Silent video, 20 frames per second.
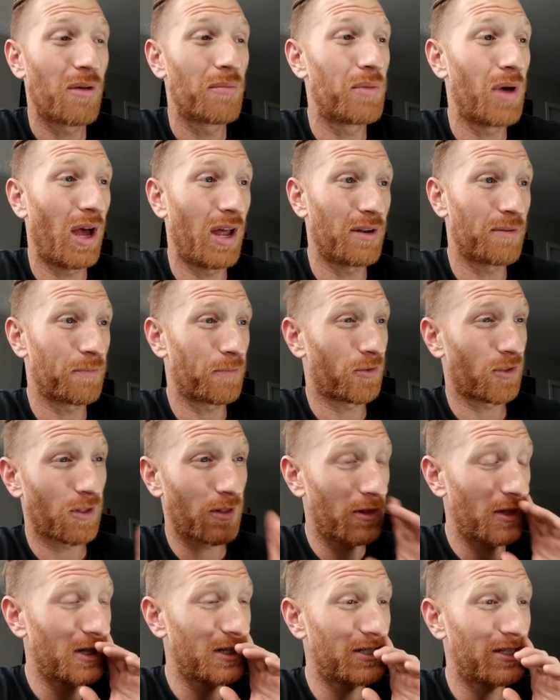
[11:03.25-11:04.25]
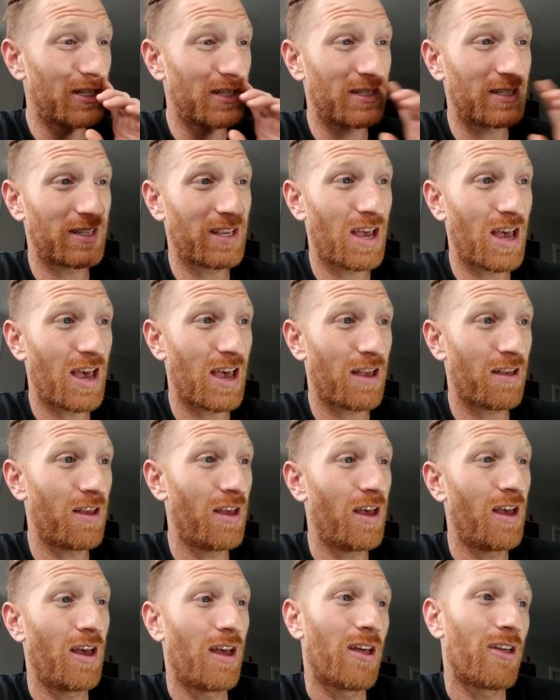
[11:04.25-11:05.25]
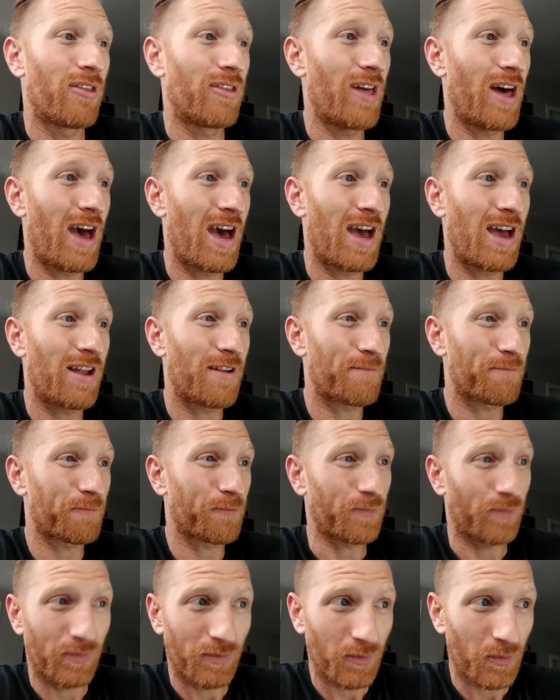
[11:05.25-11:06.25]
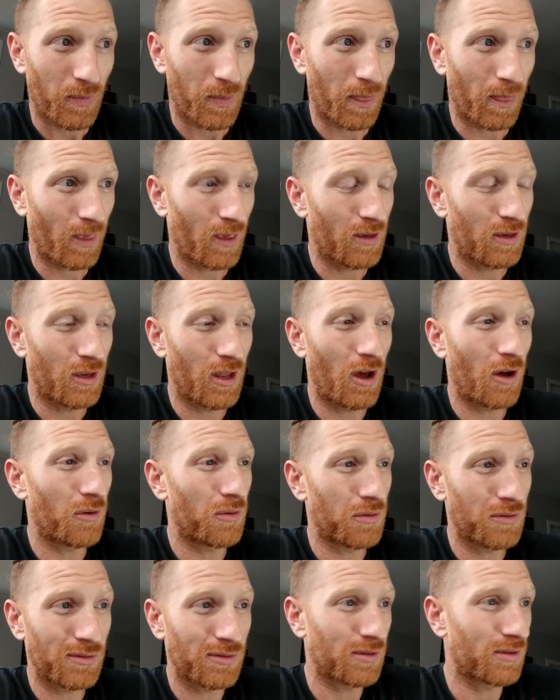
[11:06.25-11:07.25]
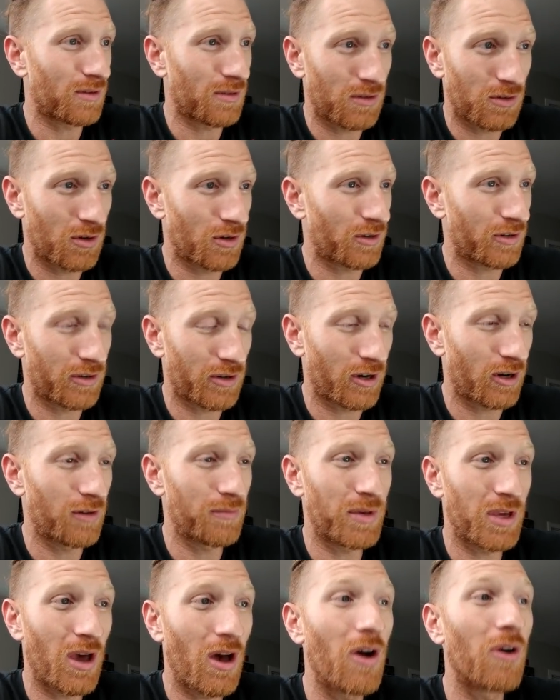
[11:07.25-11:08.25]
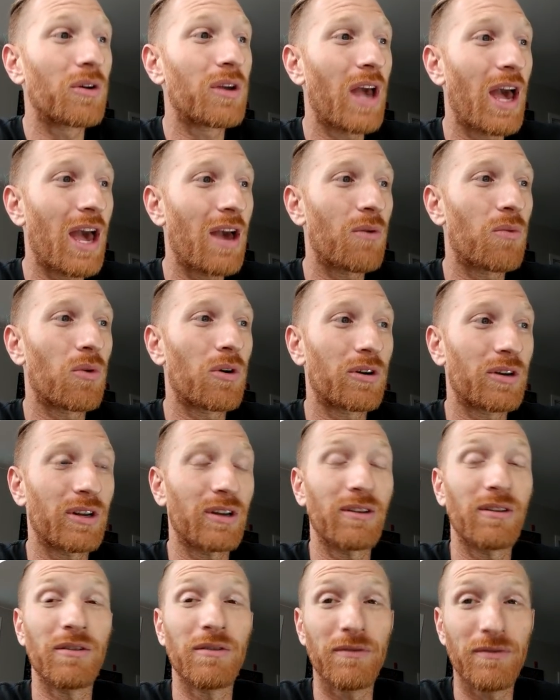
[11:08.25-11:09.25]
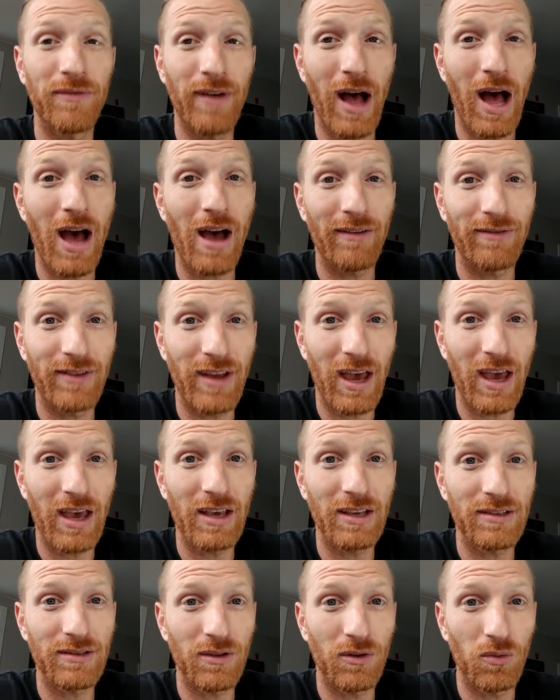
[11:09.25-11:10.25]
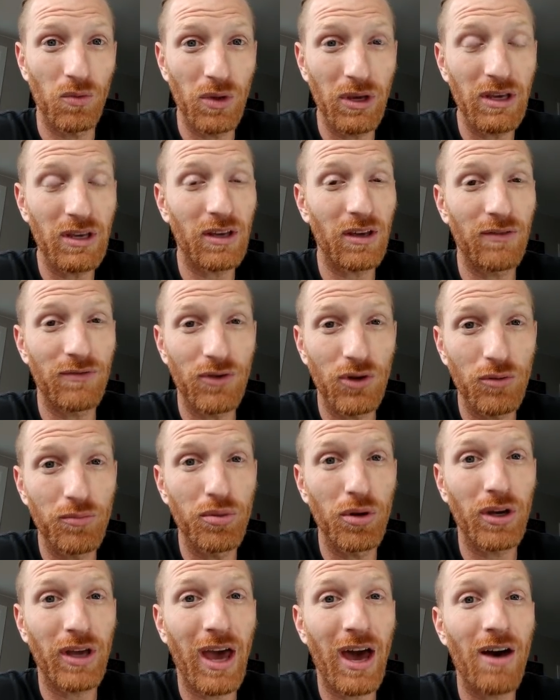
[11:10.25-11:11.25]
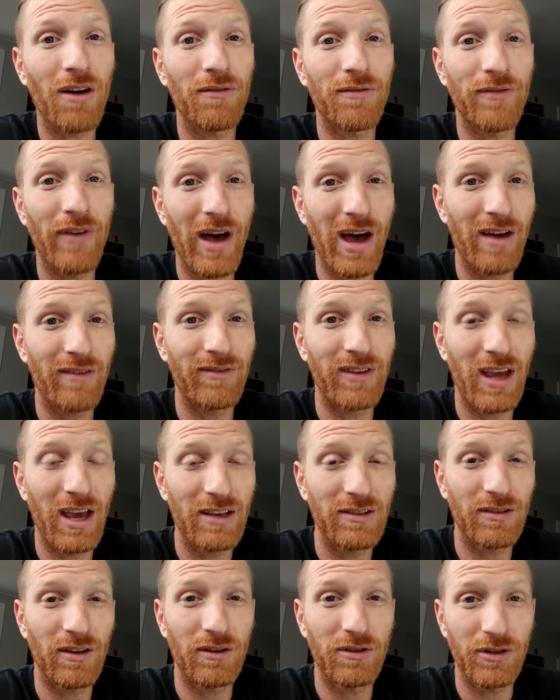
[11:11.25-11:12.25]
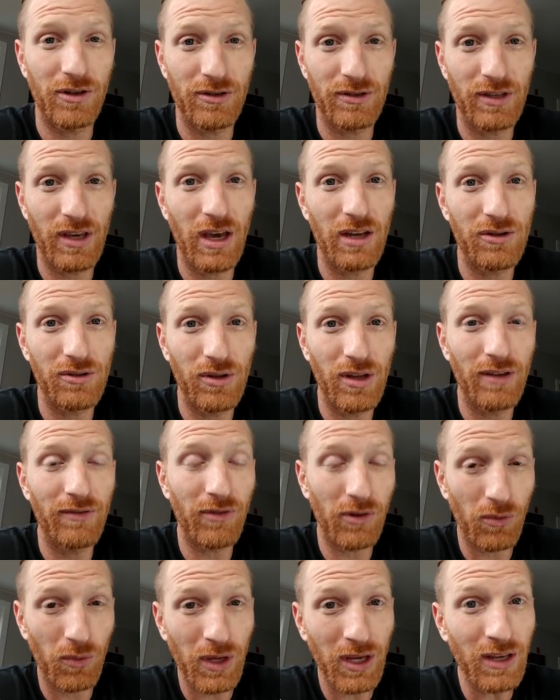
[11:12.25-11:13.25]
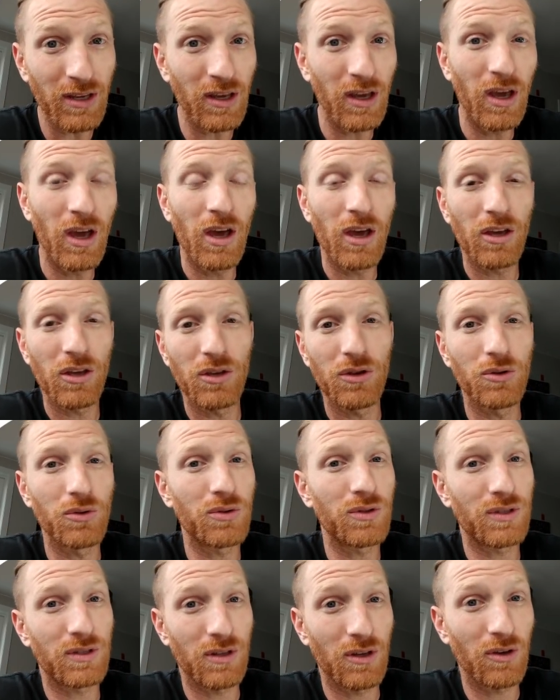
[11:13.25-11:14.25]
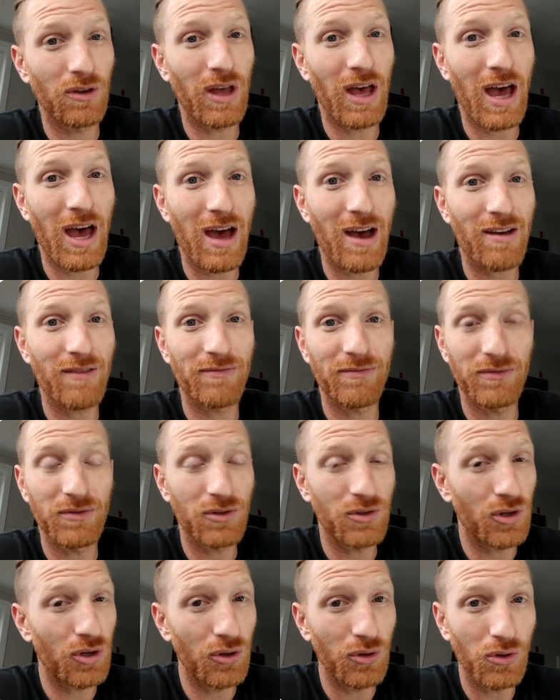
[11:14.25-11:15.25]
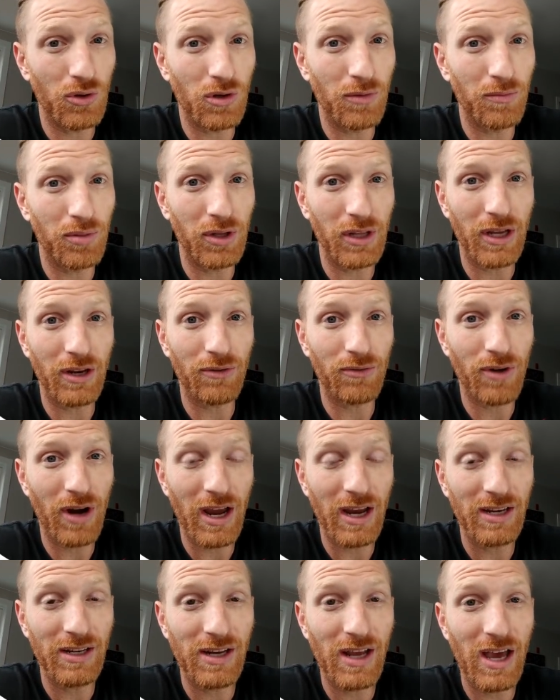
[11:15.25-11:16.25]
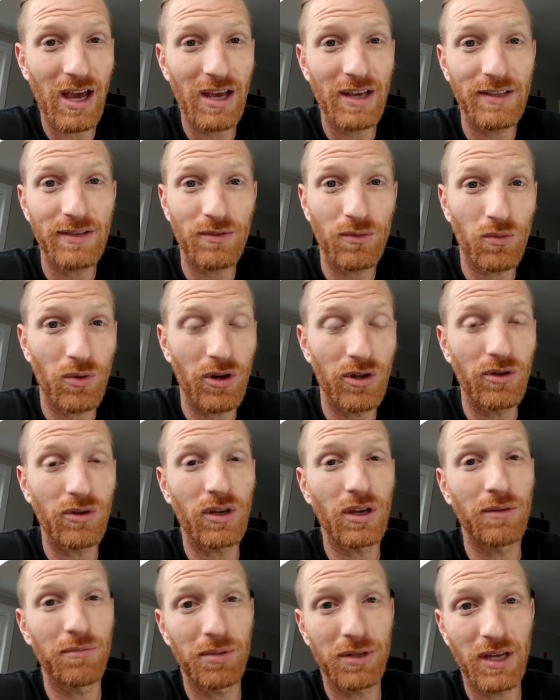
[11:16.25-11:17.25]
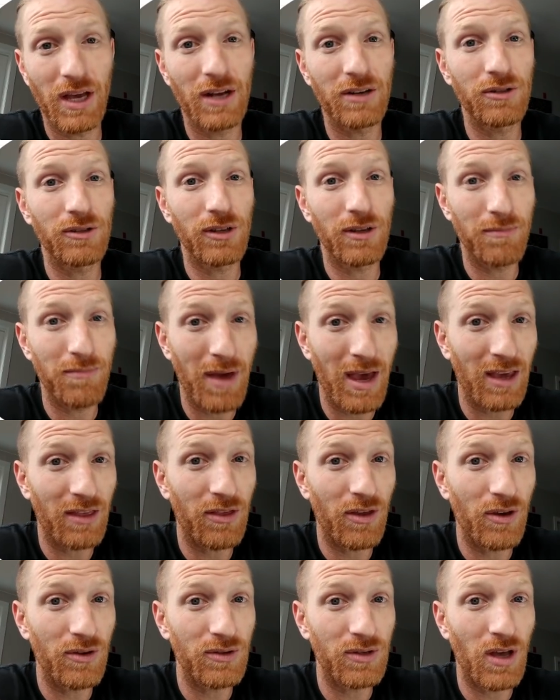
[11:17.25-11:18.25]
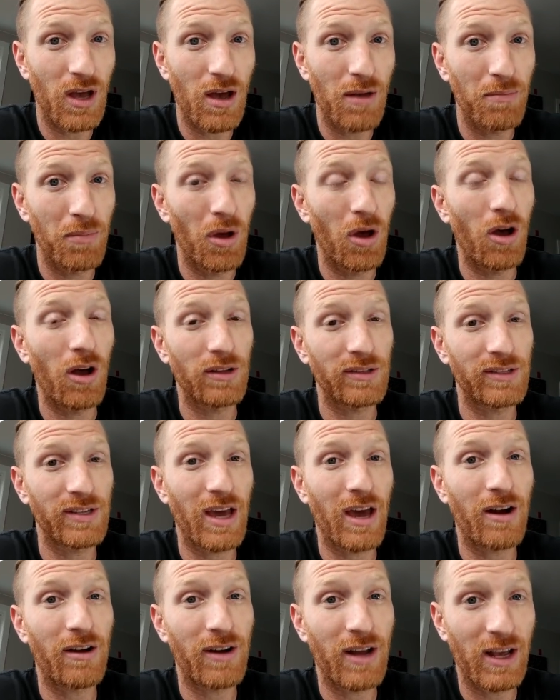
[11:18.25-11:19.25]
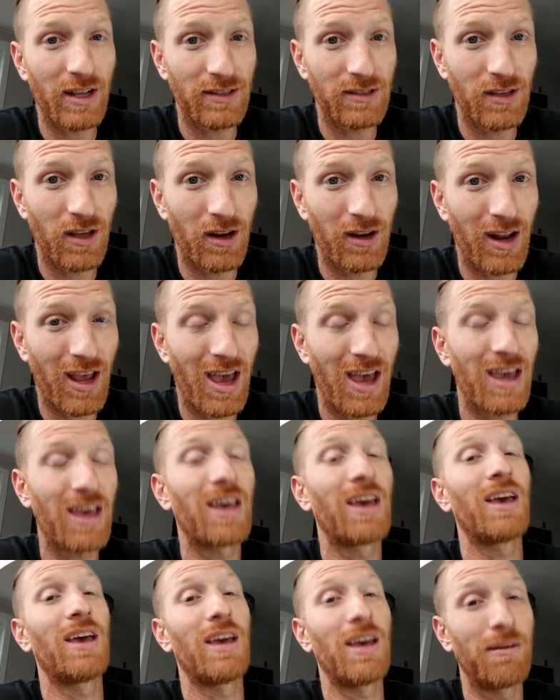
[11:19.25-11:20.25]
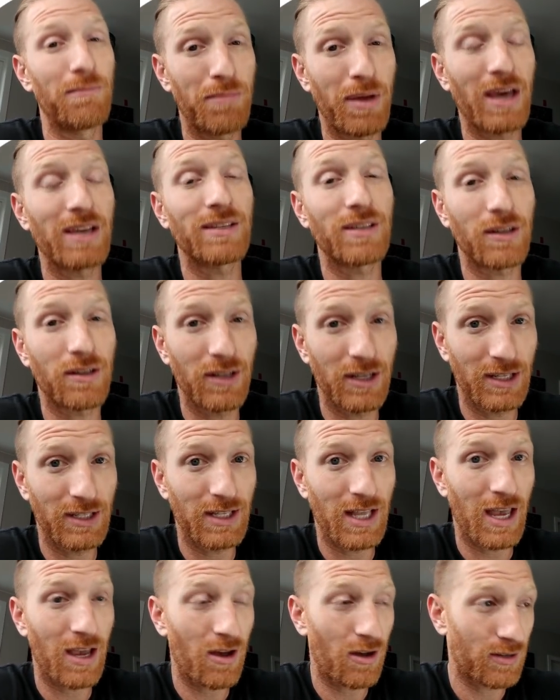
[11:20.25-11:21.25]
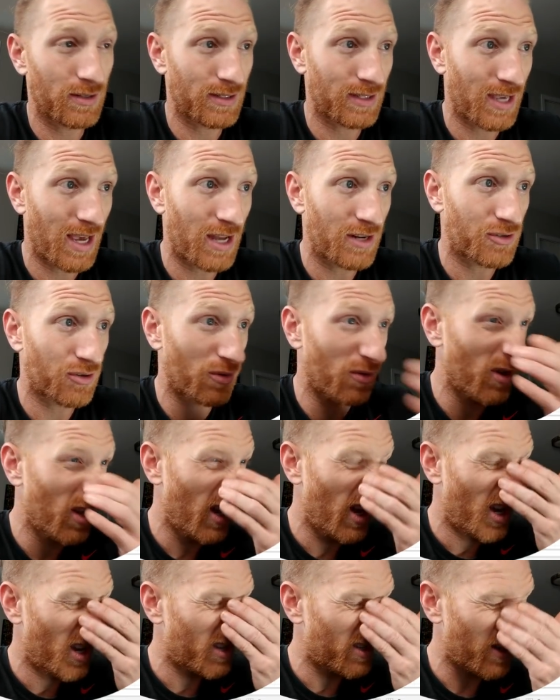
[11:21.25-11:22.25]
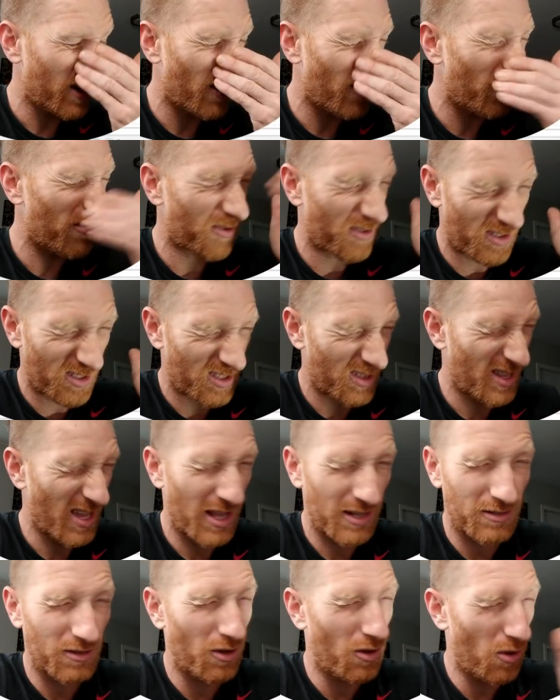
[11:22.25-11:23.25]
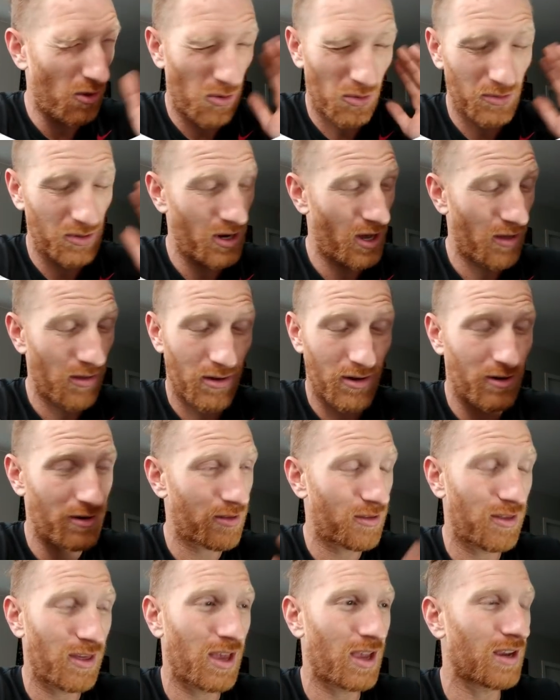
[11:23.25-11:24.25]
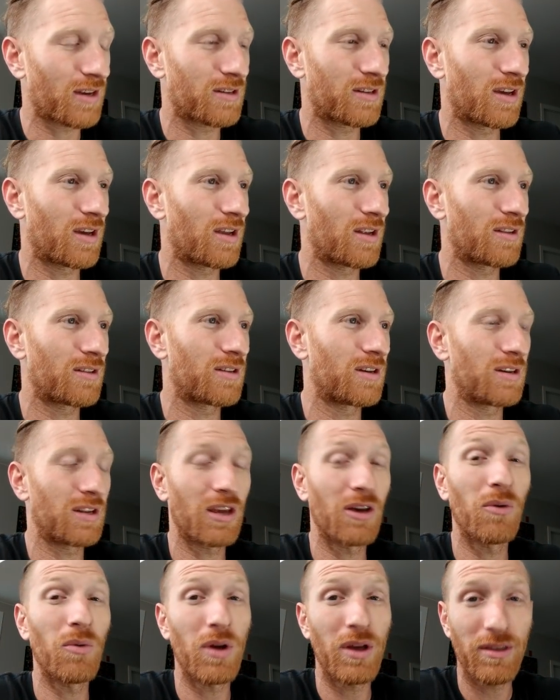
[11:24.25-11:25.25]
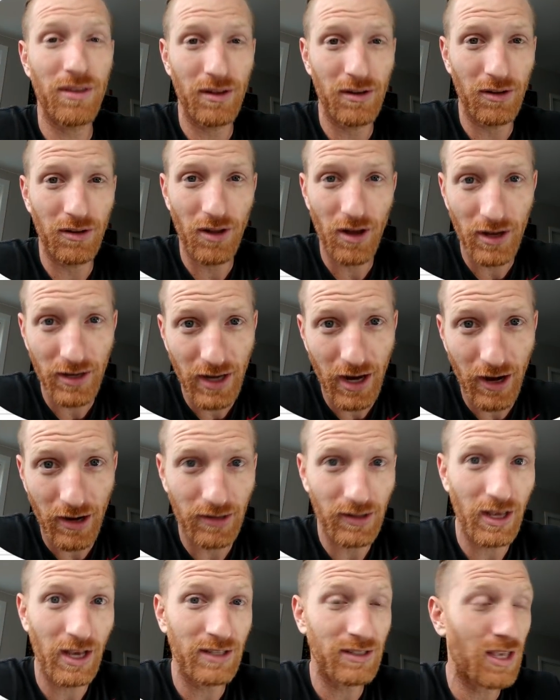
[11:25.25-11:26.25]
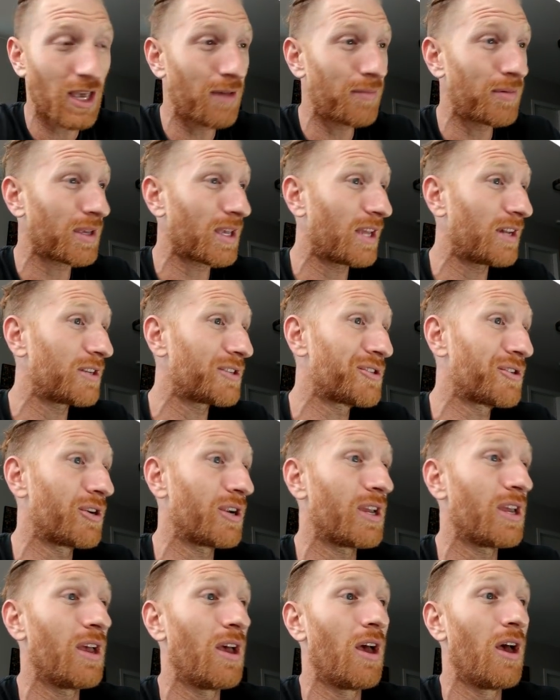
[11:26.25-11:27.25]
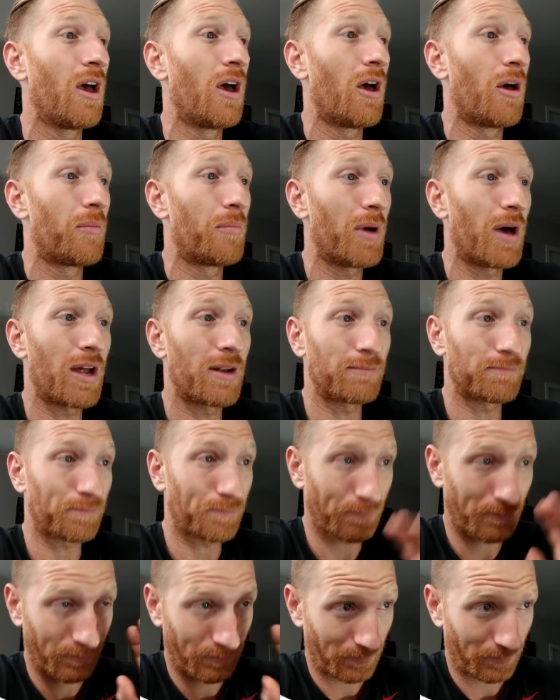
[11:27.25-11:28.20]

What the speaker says: But let's just say that, you know, you're going to be okay working 5 days a week. If you book out 5 days on your schedule every week, you still have 2 complete rain days where you can potentially make those up on Saturday and Sunday and basically stay on schedule. So that's a whole nother thing to deal with in the lawn care and landscaping industry. But